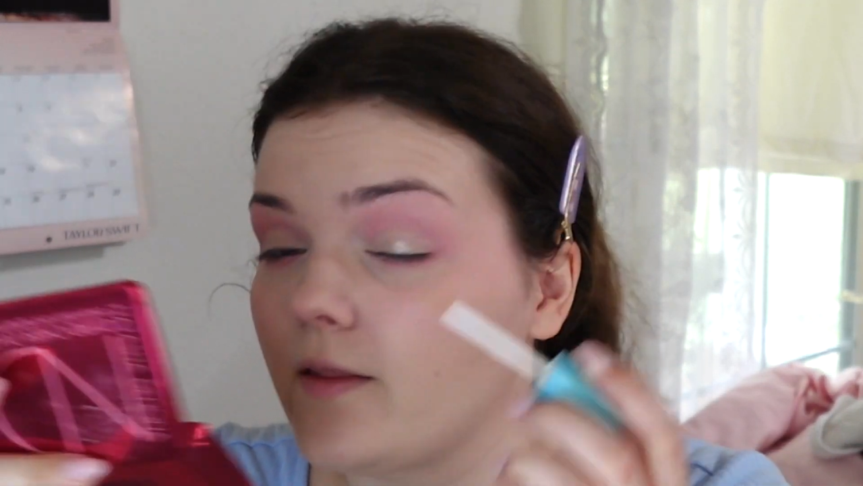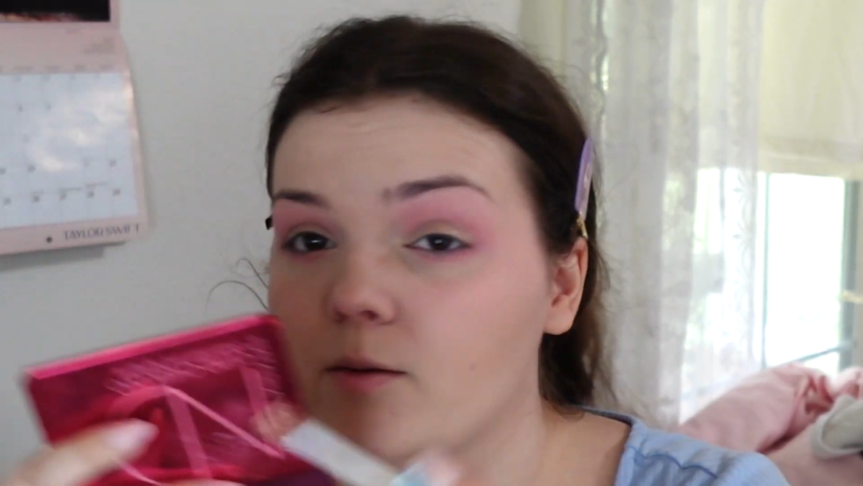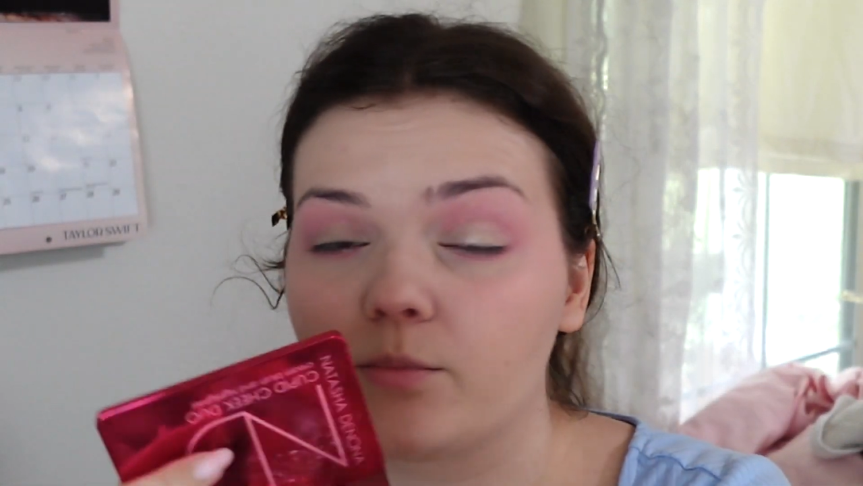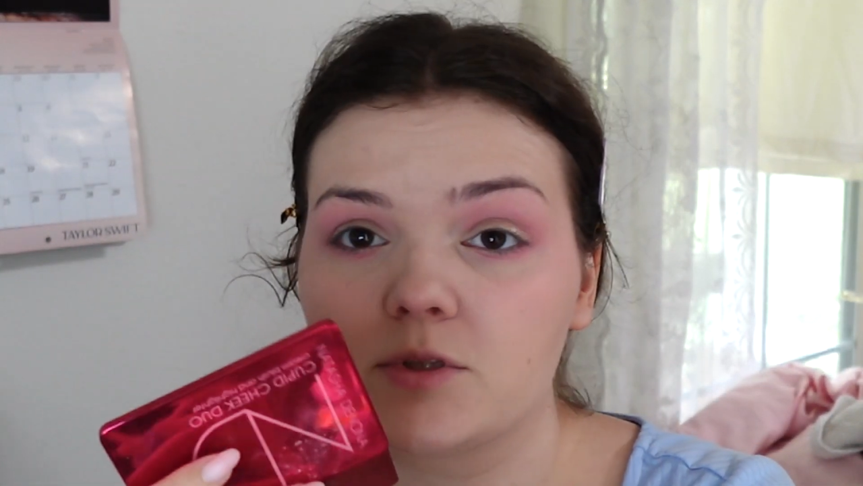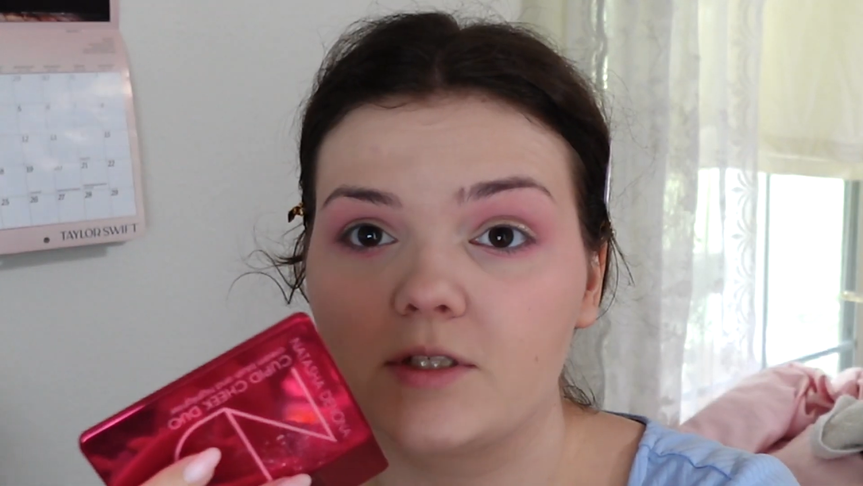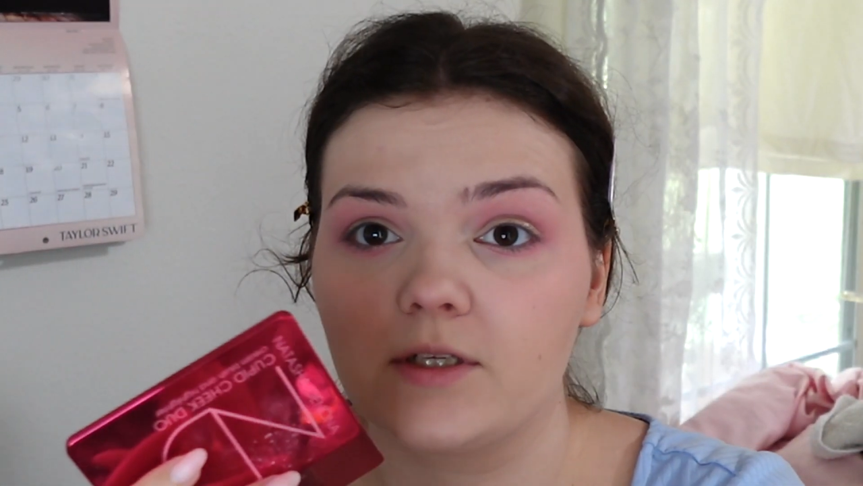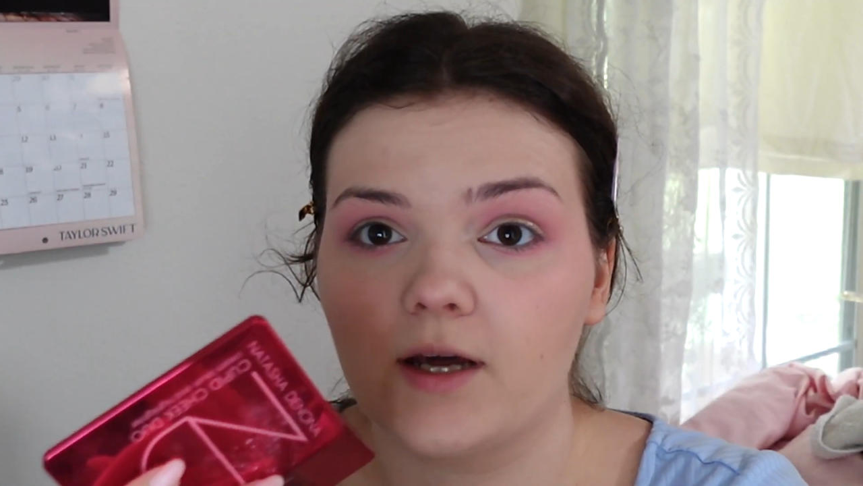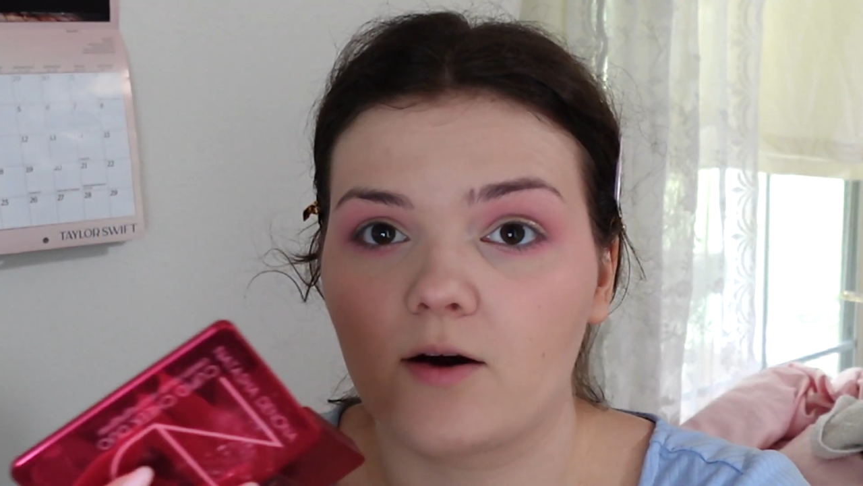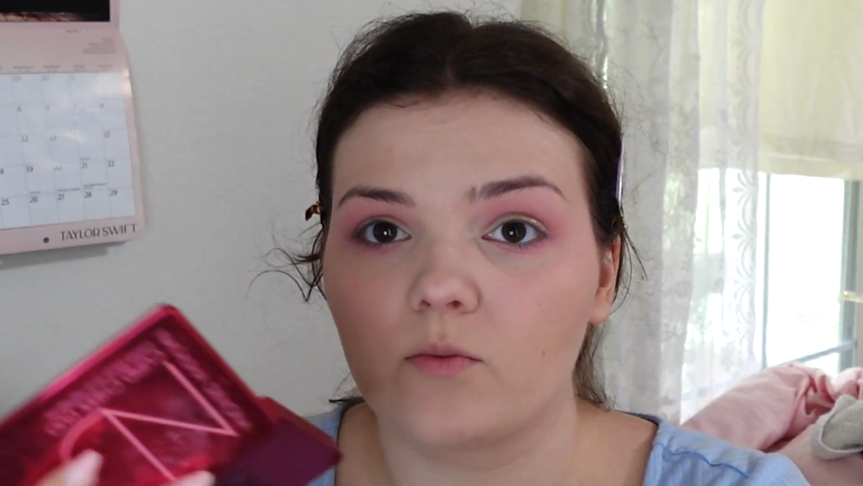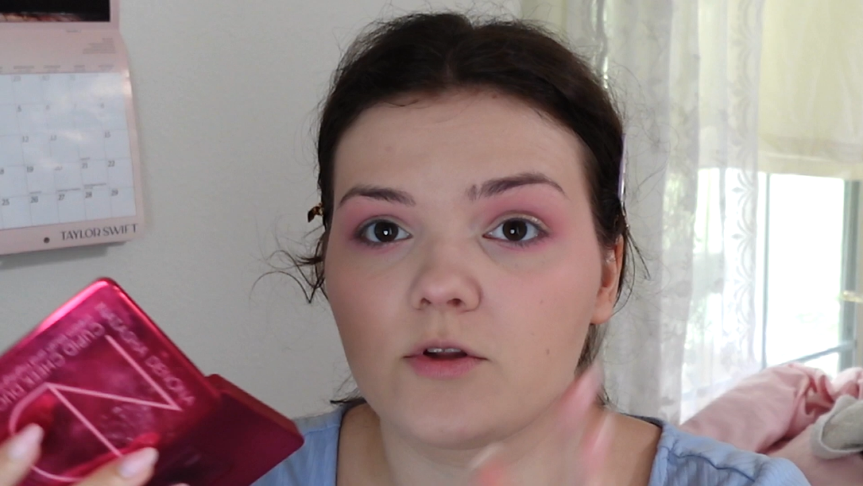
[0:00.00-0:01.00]
and then blend
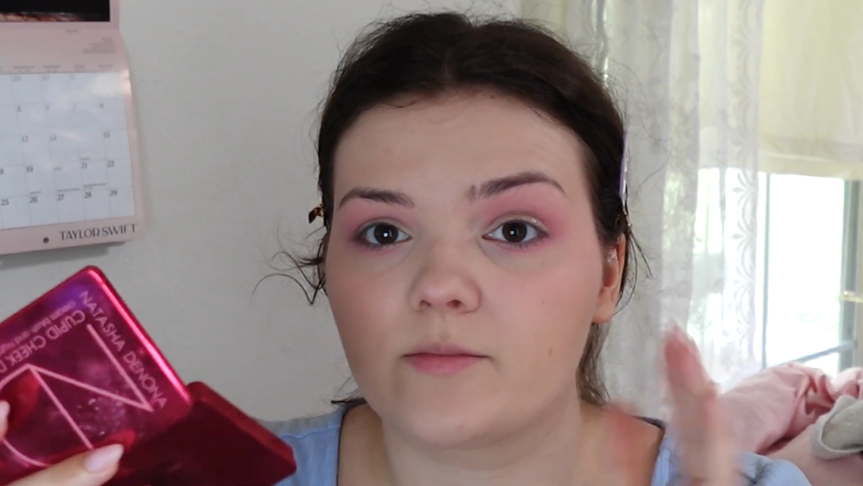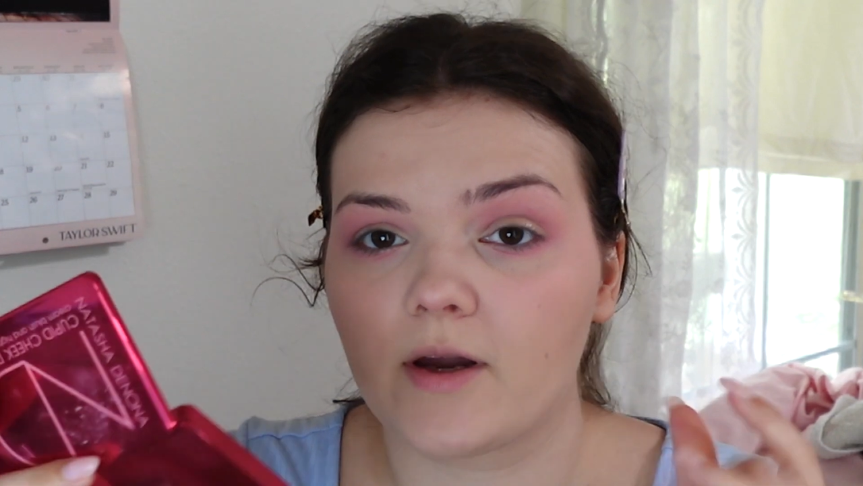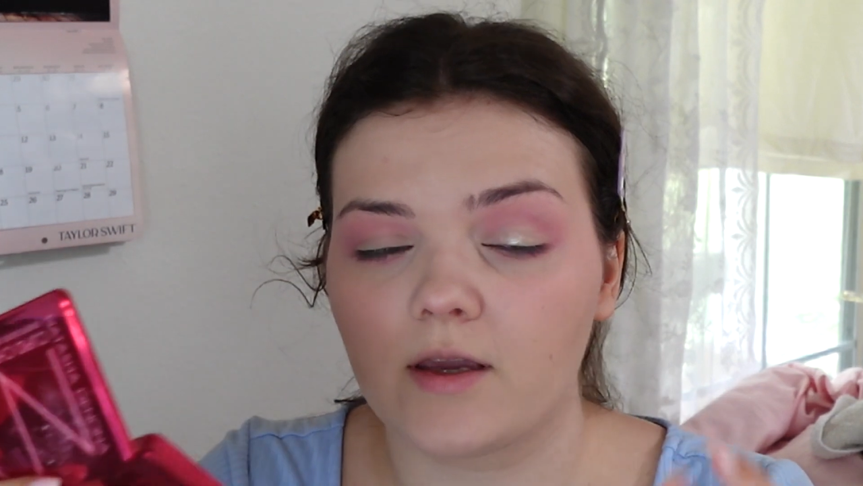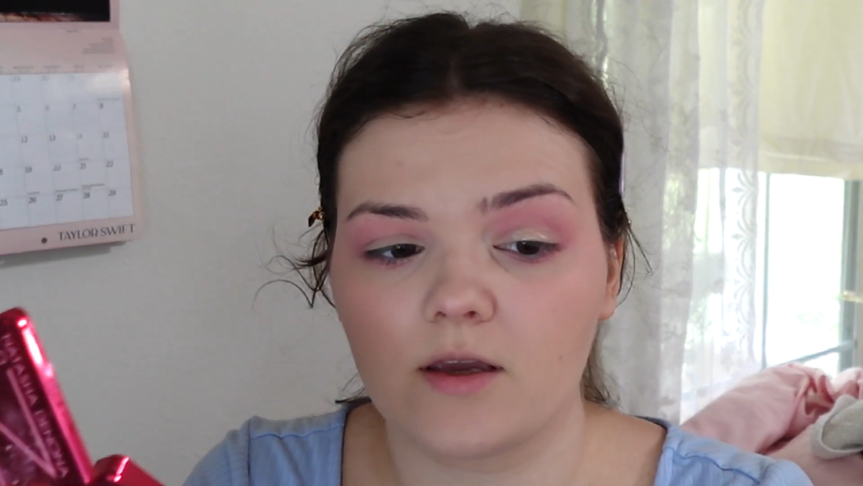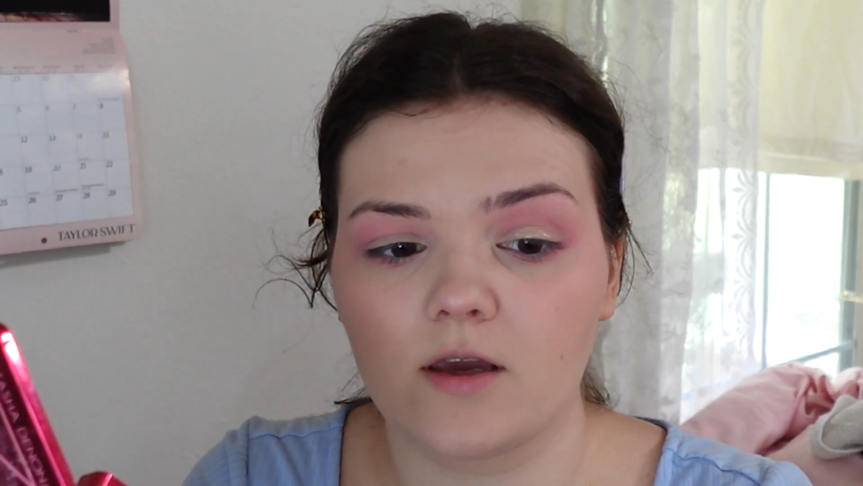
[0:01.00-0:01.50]
it out with my